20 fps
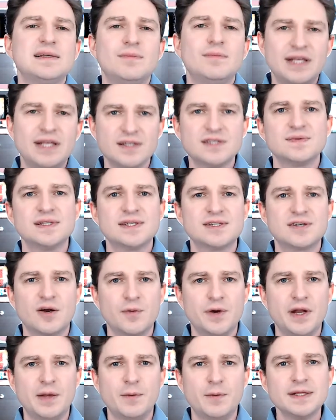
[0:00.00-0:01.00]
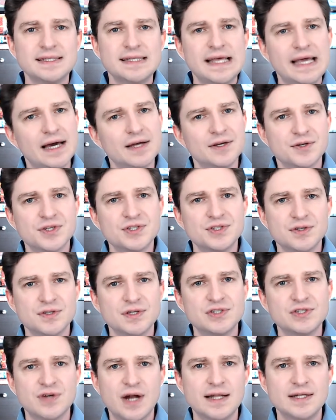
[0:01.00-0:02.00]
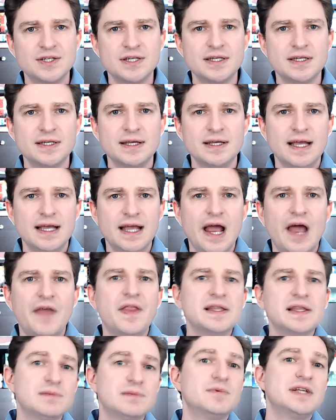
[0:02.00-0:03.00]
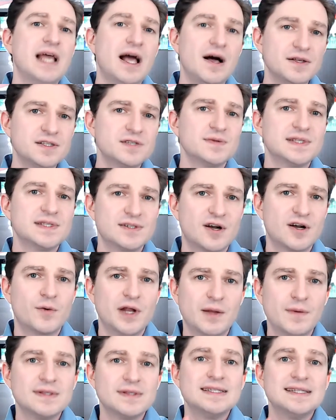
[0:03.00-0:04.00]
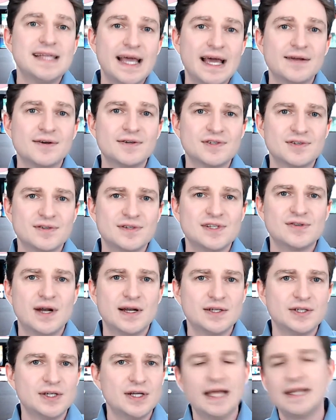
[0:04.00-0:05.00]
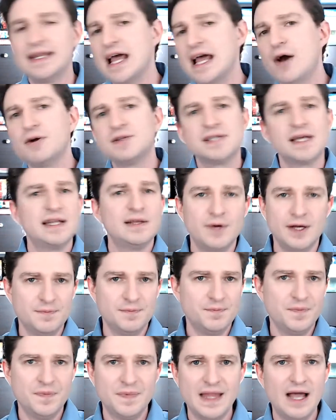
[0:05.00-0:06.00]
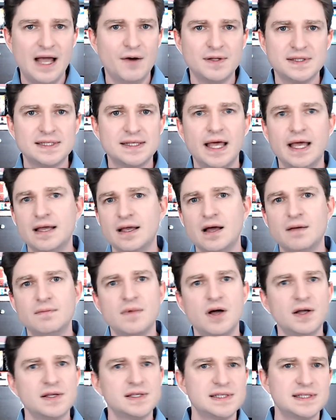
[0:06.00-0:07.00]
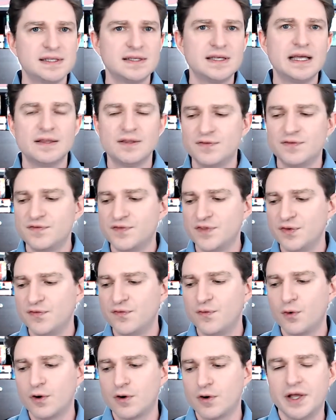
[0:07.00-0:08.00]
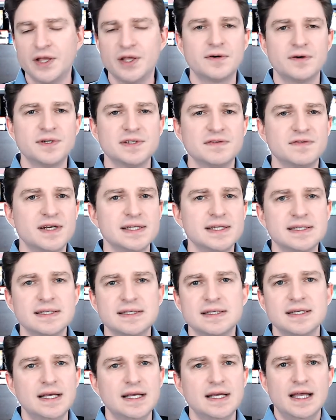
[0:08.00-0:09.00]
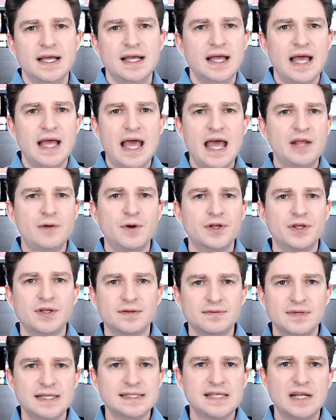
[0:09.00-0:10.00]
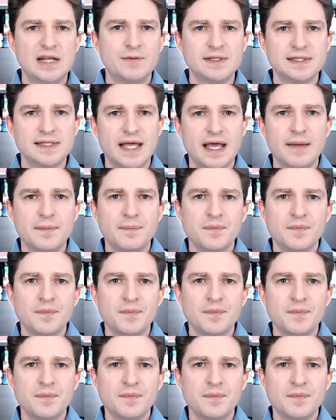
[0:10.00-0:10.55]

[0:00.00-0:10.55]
else would start winning once they understood the strategy, and then somebody else would start winning once they understood the strategy. And now it's anyone. Now it's like amongst like the 4 regulars of us, it's anyone's game.